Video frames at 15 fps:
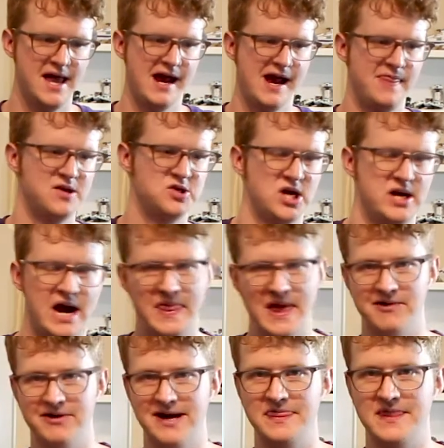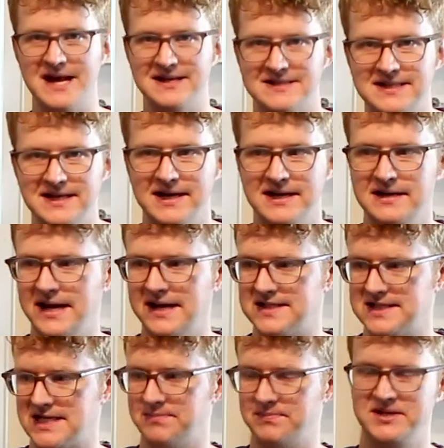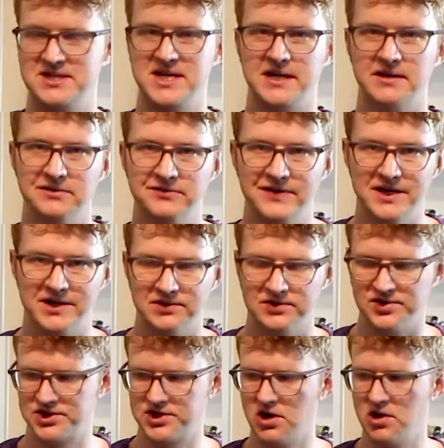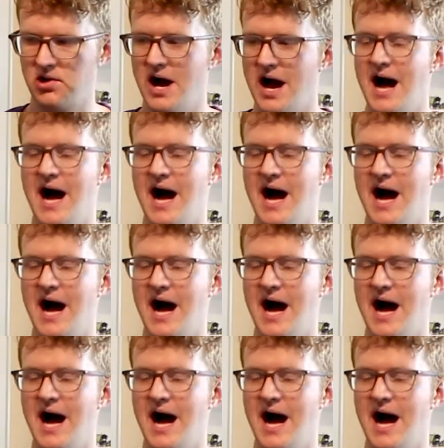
and the Jedi that are in that scene in some particular vehicles. So